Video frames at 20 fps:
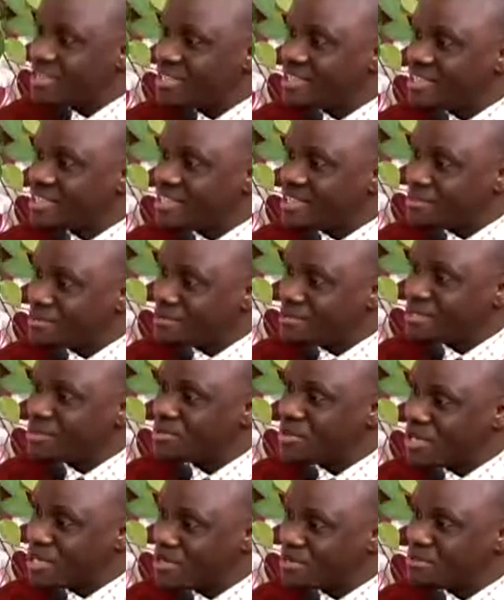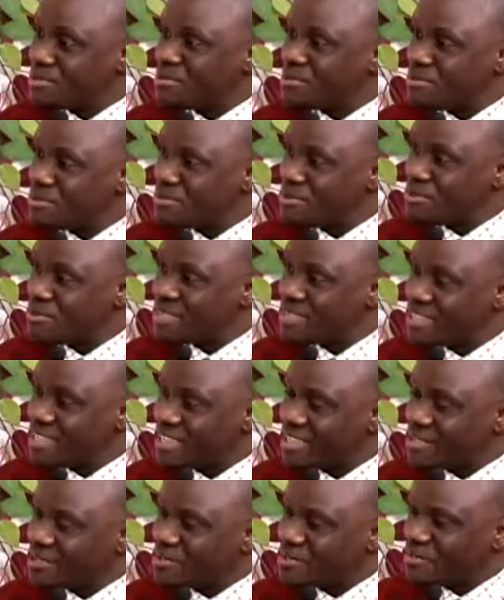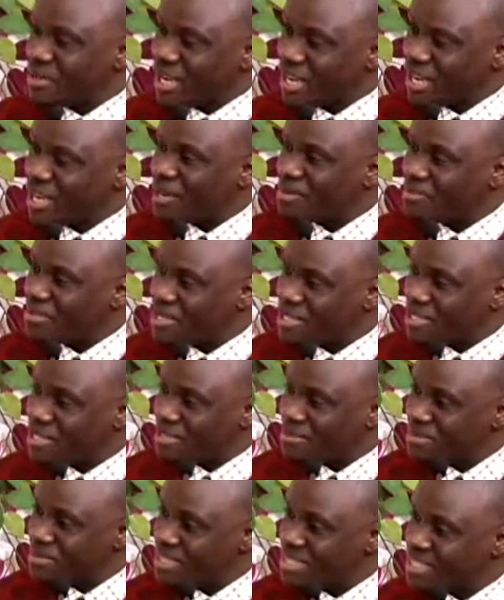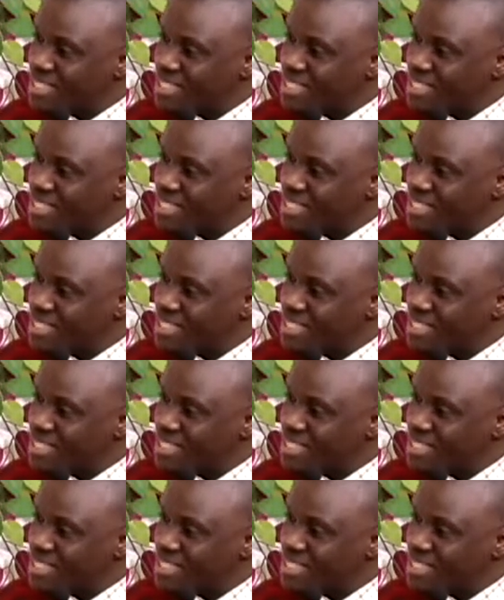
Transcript: and then they tried to back up a little bit.